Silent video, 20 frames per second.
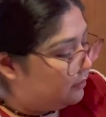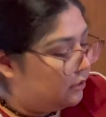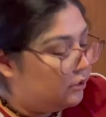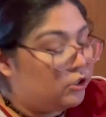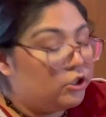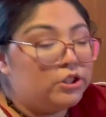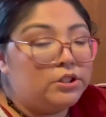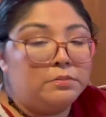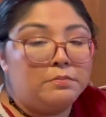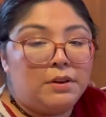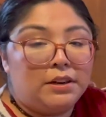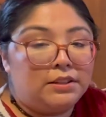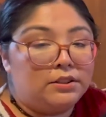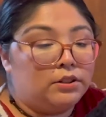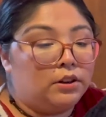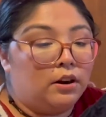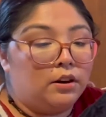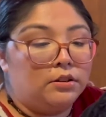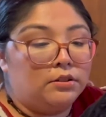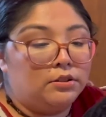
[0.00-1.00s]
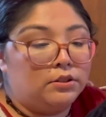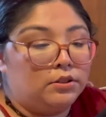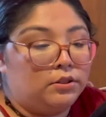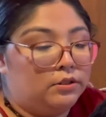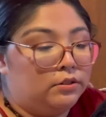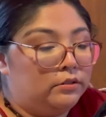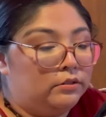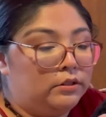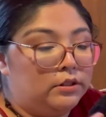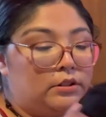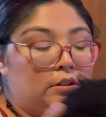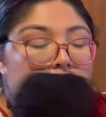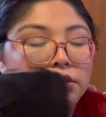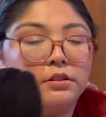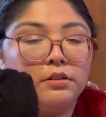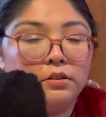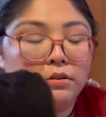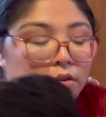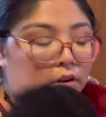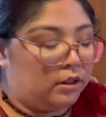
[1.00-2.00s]
just mixed yarns too. This is
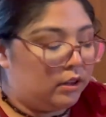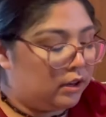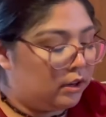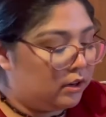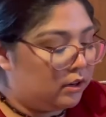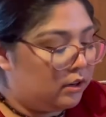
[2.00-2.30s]
acrylic.